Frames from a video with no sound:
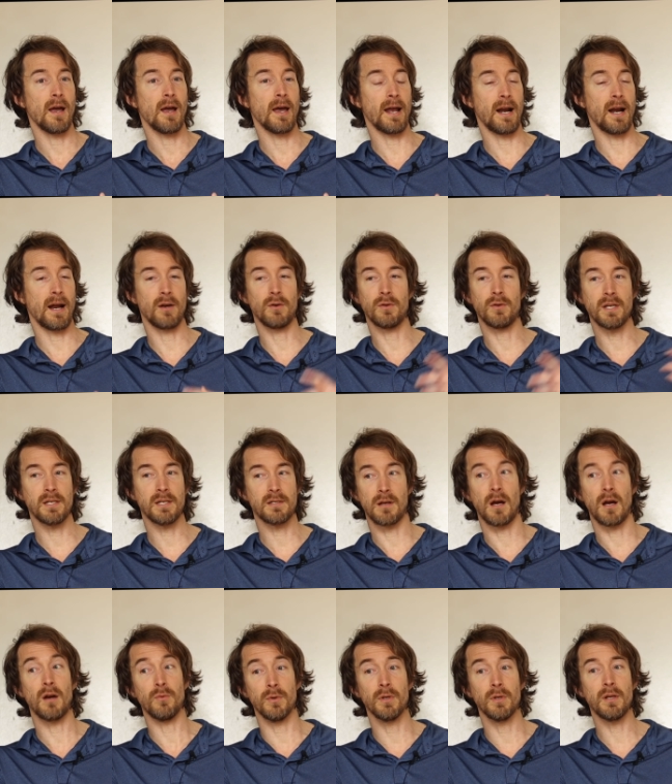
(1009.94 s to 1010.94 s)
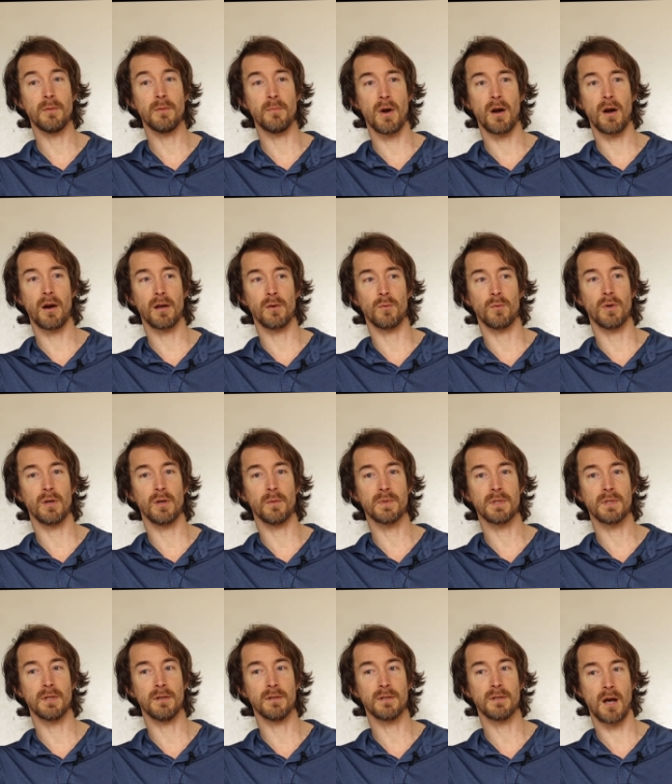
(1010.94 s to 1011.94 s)
And I only saw really Marianne
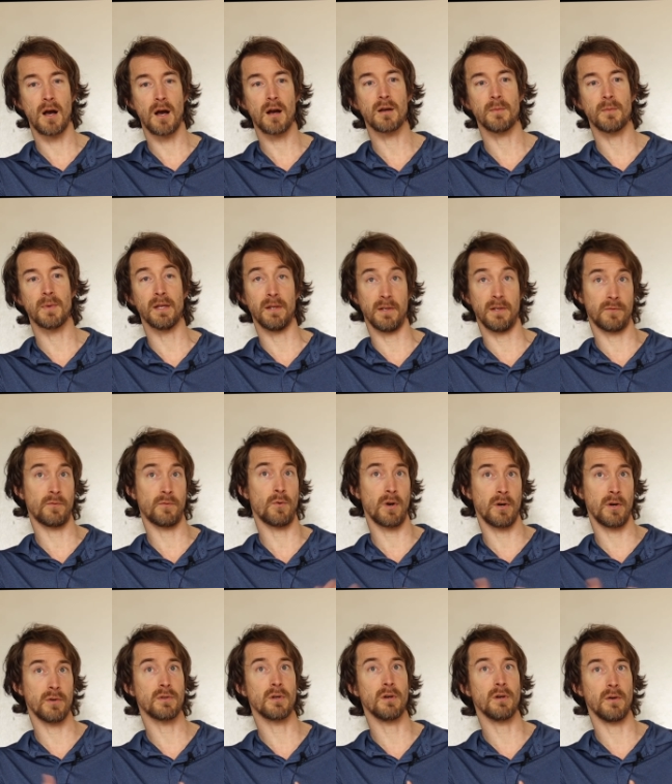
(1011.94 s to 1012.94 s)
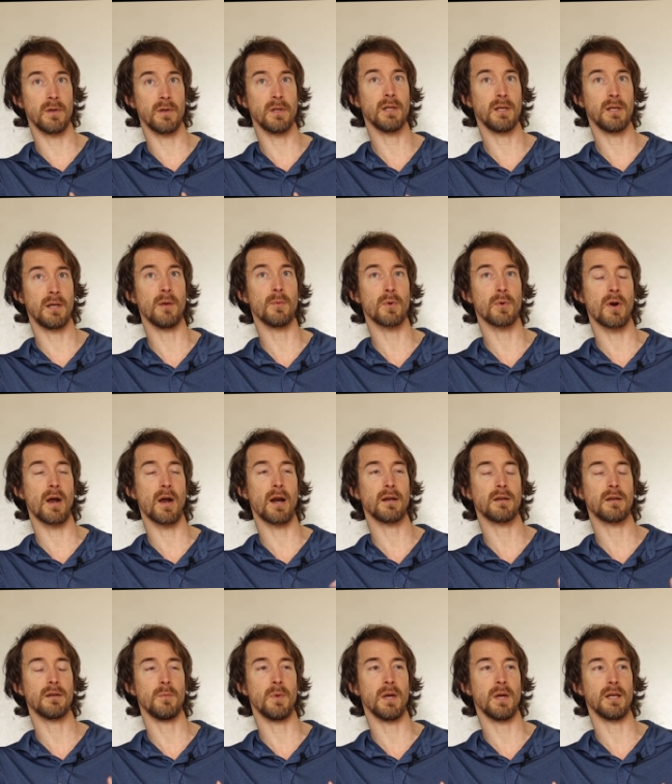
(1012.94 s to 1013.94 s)
Williamson talk about this 4 years ago in the
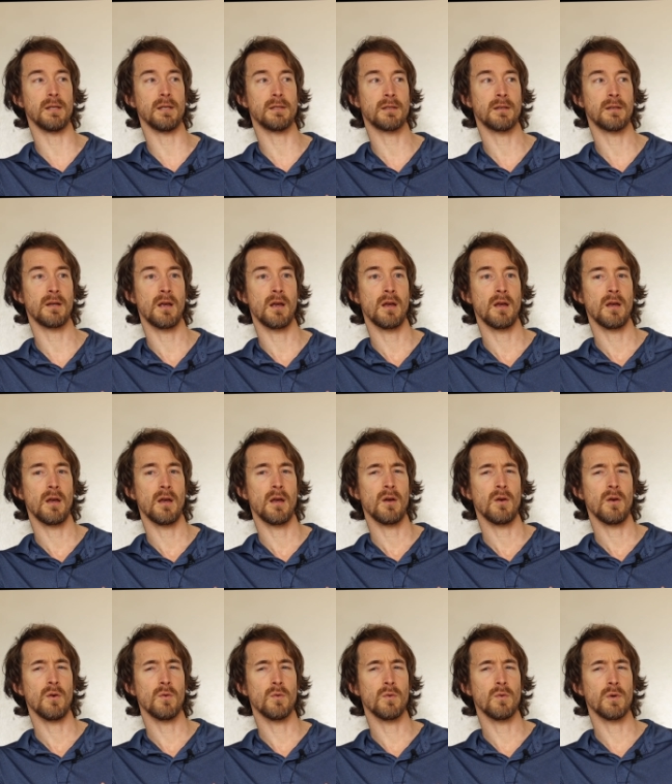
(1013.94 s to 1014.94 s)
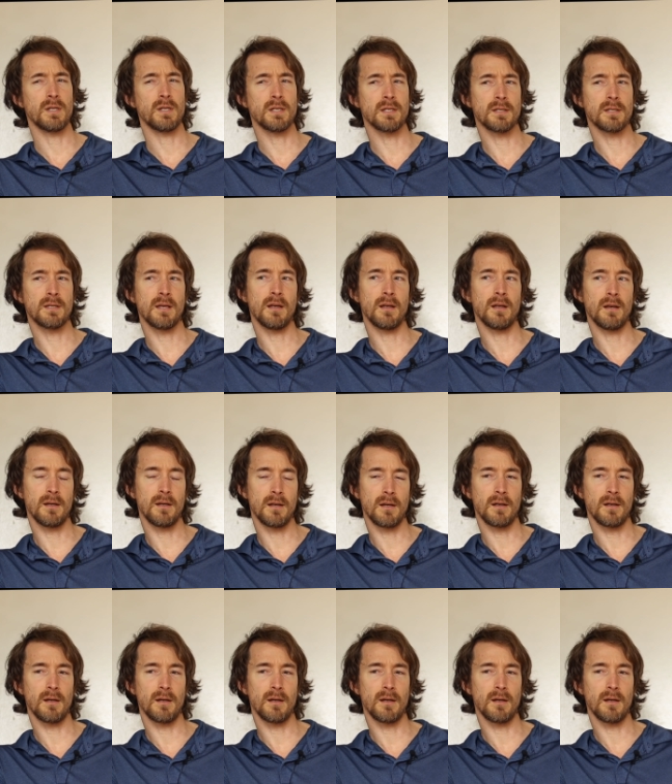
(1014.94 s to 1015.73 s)
Democratic debates, which is that